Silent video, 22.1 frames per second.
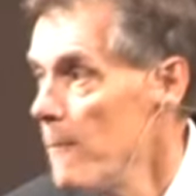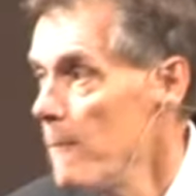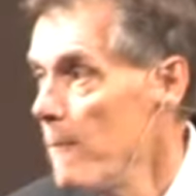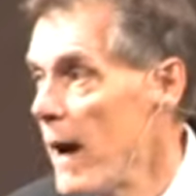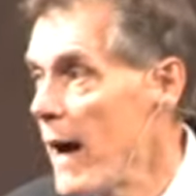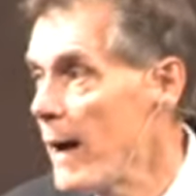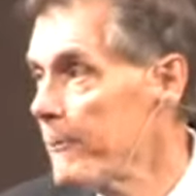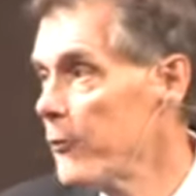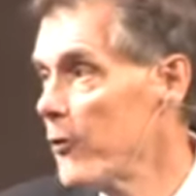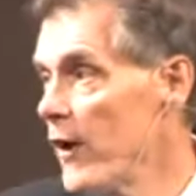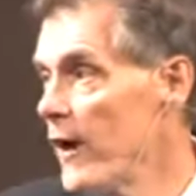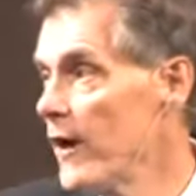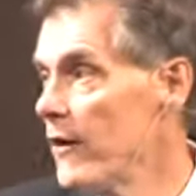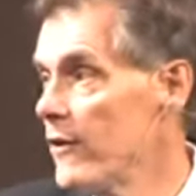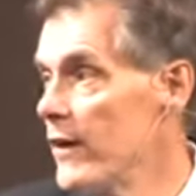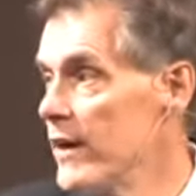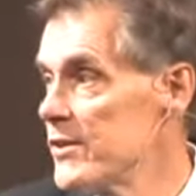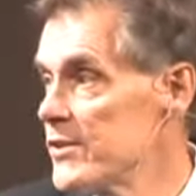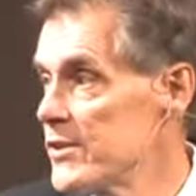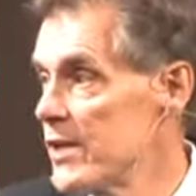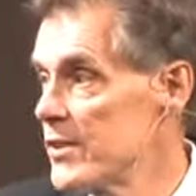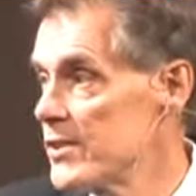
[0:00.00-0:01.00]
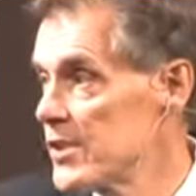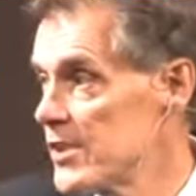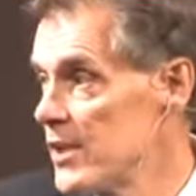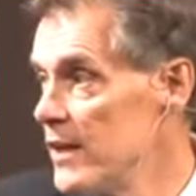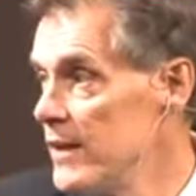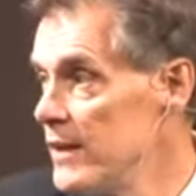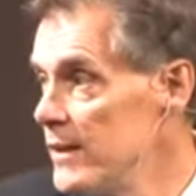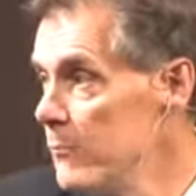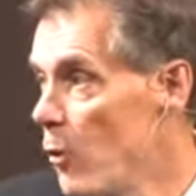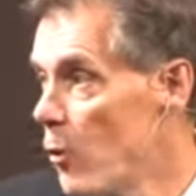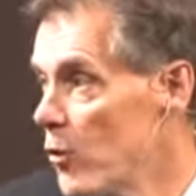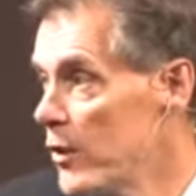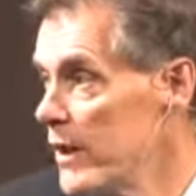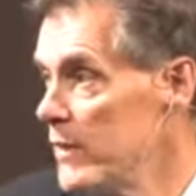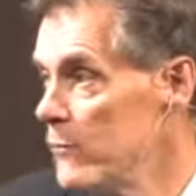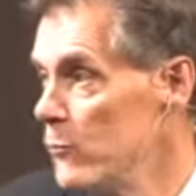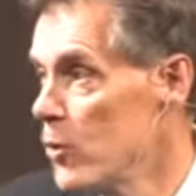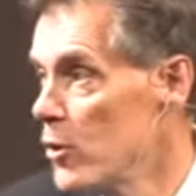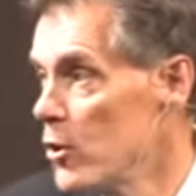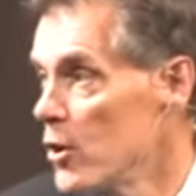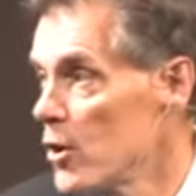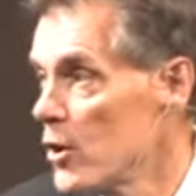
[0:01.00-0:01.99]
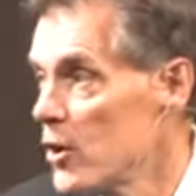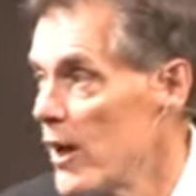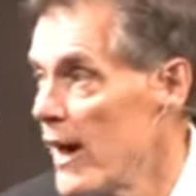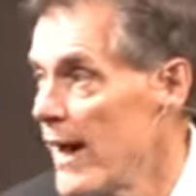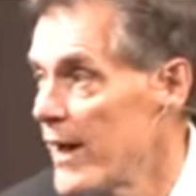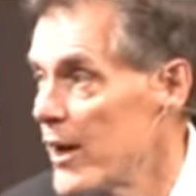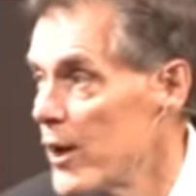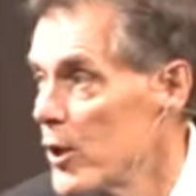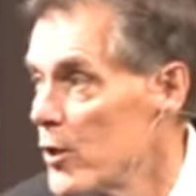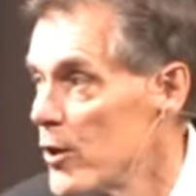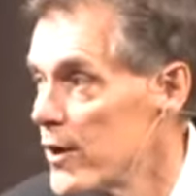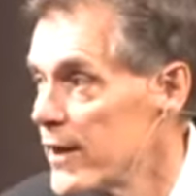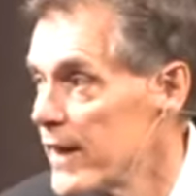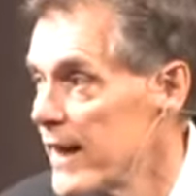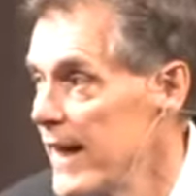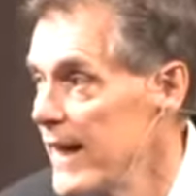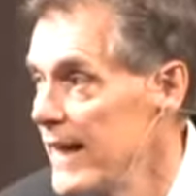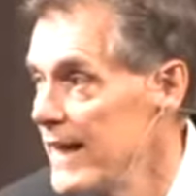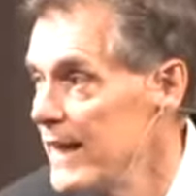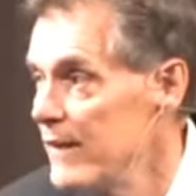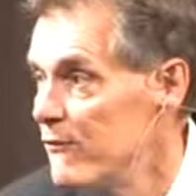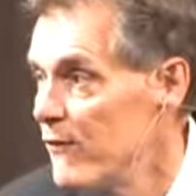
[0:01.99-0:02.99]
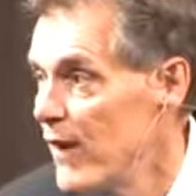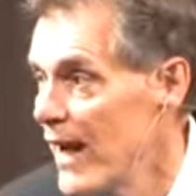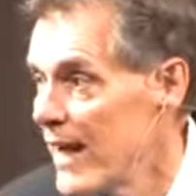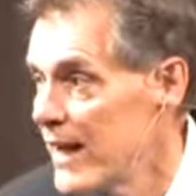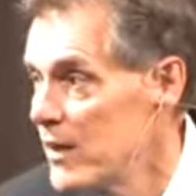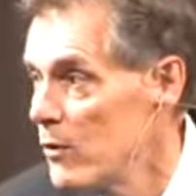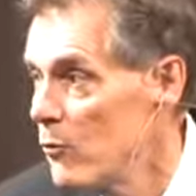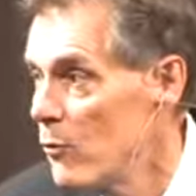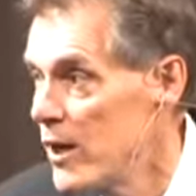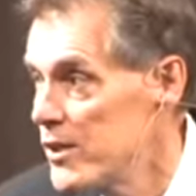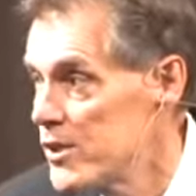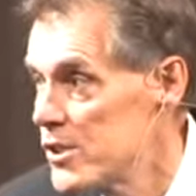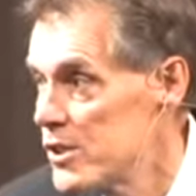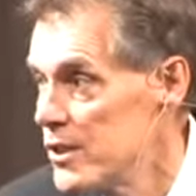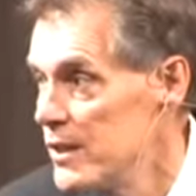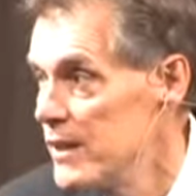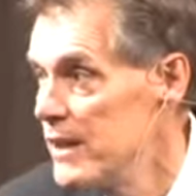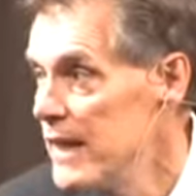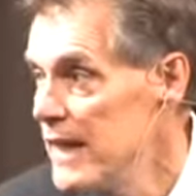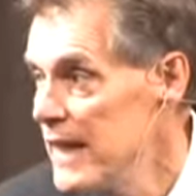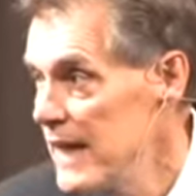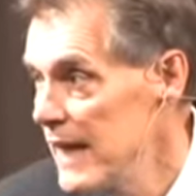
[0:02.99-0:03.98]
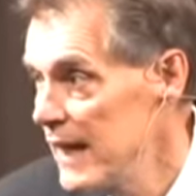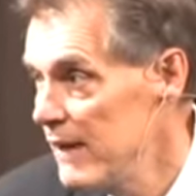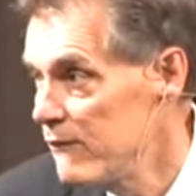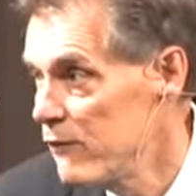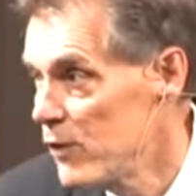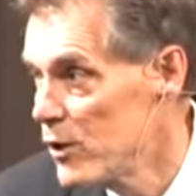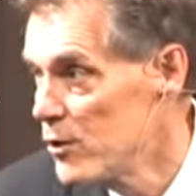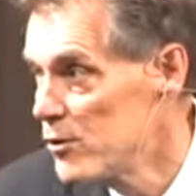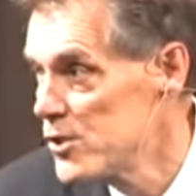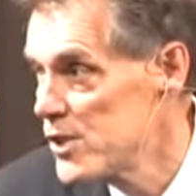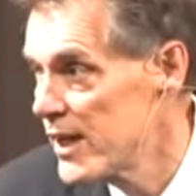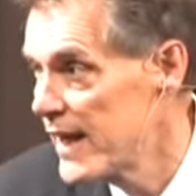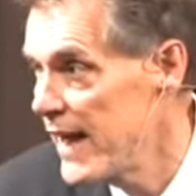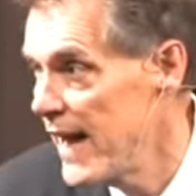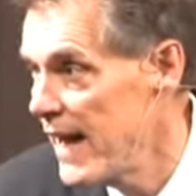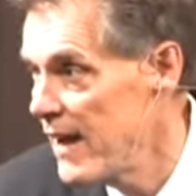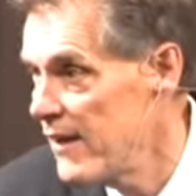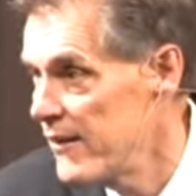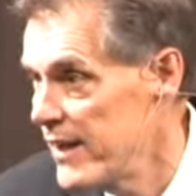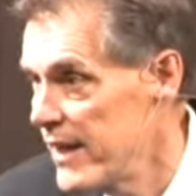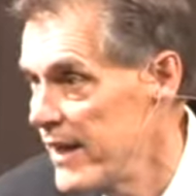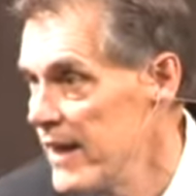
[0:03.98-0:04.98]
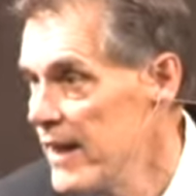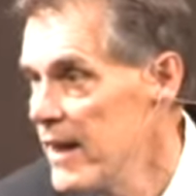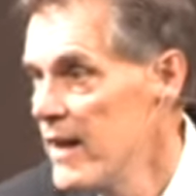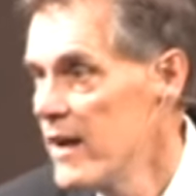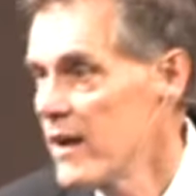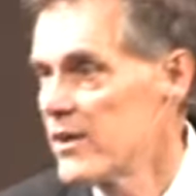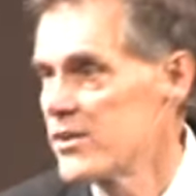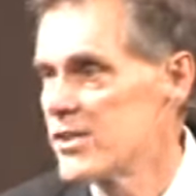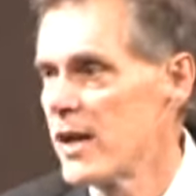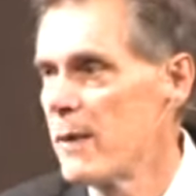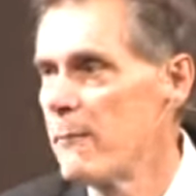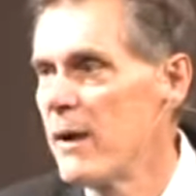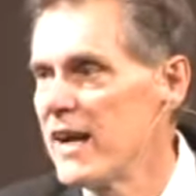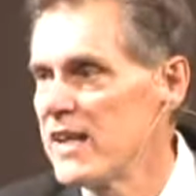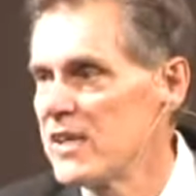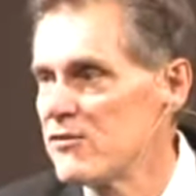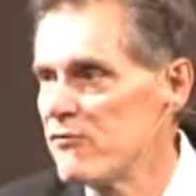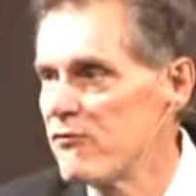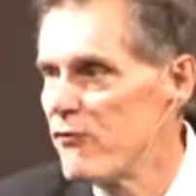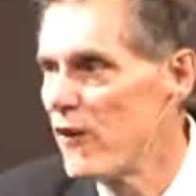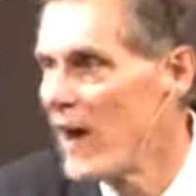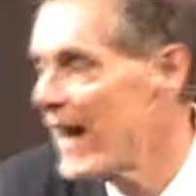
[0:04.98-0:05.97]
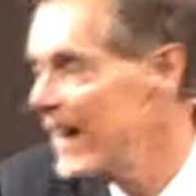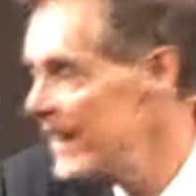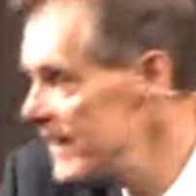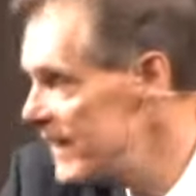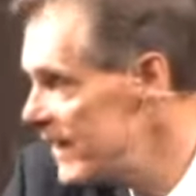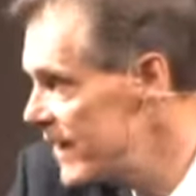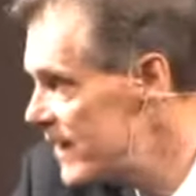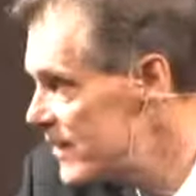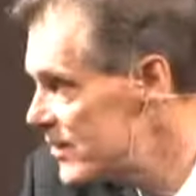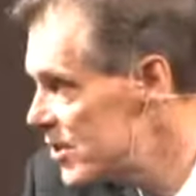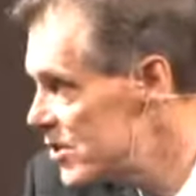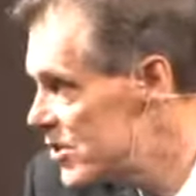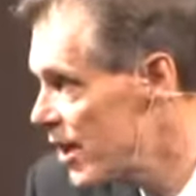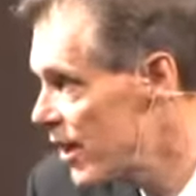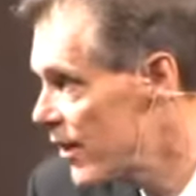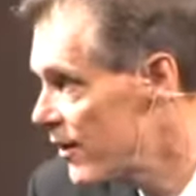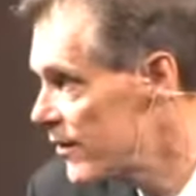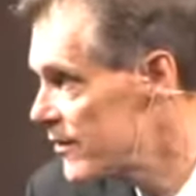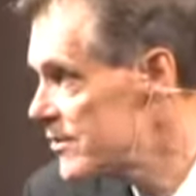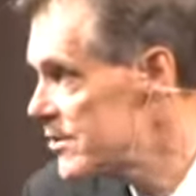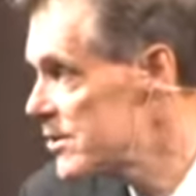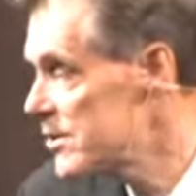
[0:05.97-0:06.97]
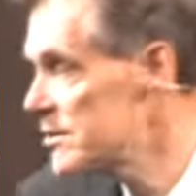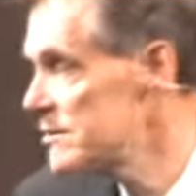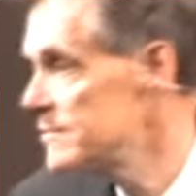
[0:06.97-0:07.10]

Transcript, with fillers: My prayer is that Sunday morning will look like hurricane evacuation in Volusia County because everybody's fighting to get to church.